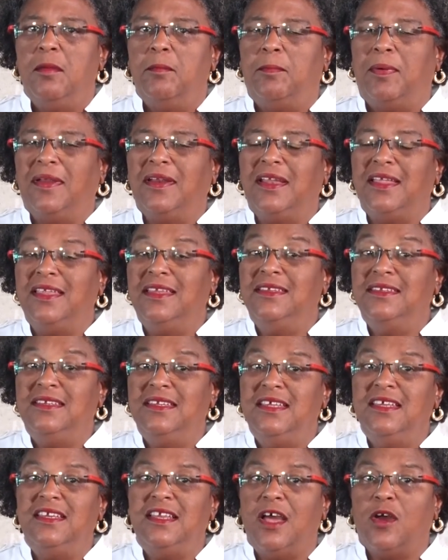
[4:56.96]
but
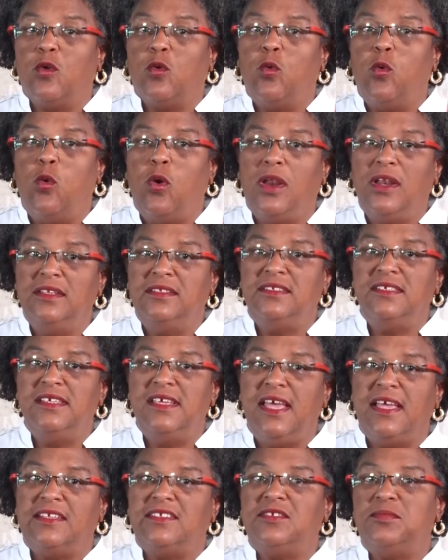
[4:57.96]
indeed a quality
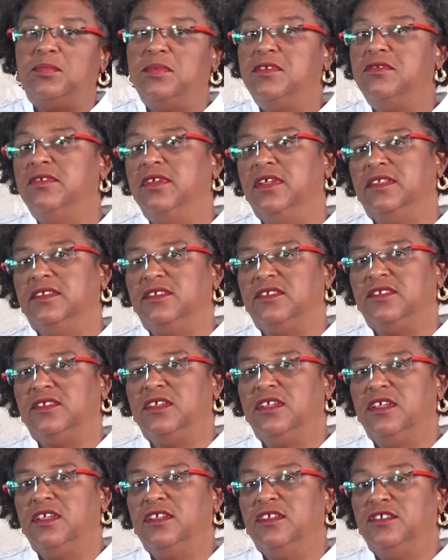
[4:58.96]
experience
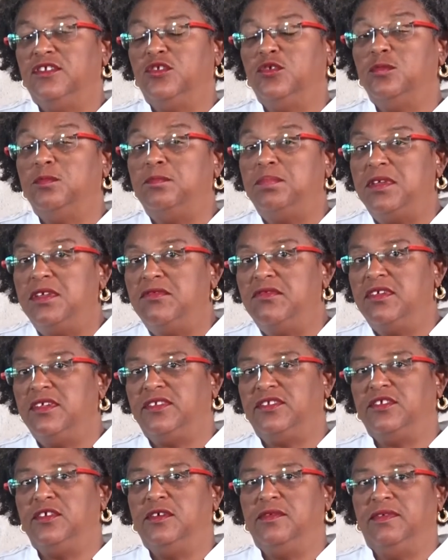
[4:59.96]
superior
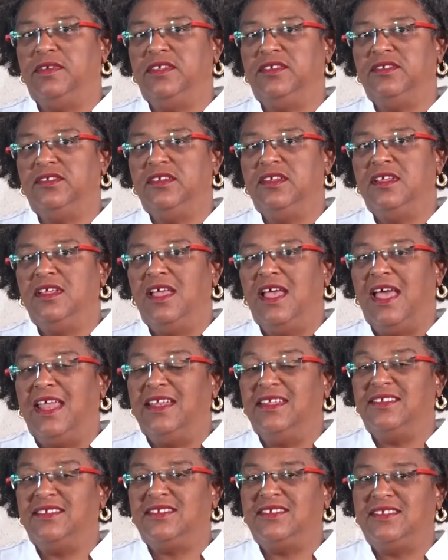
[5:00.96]
service and
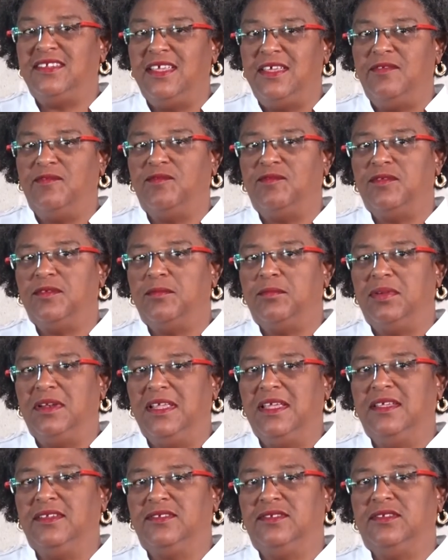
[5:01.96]
a safe
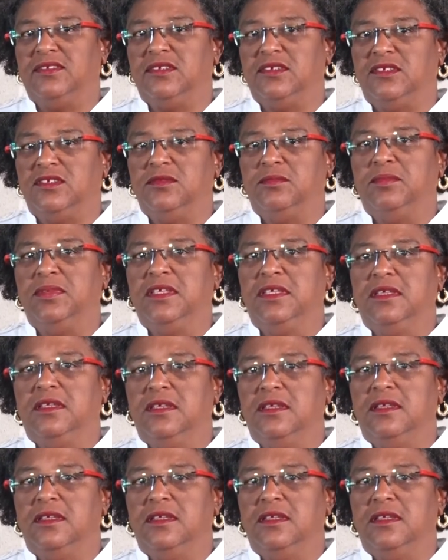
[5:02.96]
place to be.